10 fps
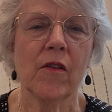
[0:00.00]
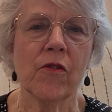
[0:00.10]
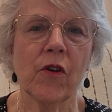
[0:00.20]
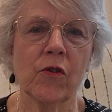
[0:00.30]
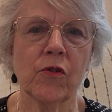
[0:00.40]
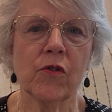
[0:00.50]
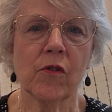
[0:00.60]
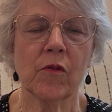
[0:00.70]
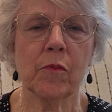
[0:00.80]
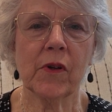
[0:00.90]
those
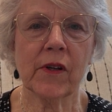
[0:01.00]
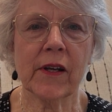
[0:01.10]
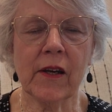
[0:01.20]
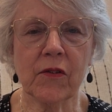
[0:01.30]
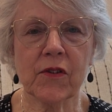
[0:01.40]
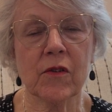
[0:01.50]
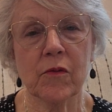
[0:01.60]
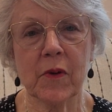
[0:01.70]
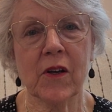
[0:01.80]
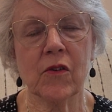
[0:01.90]
beliefs,
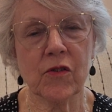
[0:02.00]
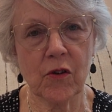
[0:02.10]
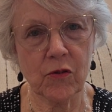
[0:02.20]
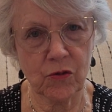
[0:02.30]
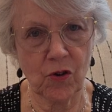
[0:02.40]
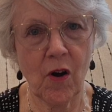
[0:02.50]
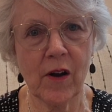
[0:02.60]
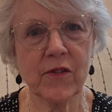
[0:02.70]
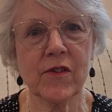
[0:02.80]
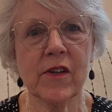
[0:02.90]
because those
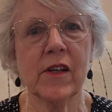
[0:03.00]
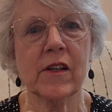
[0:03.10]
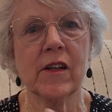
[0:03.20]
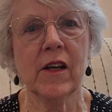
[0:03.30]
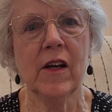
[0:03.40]
thoughts then,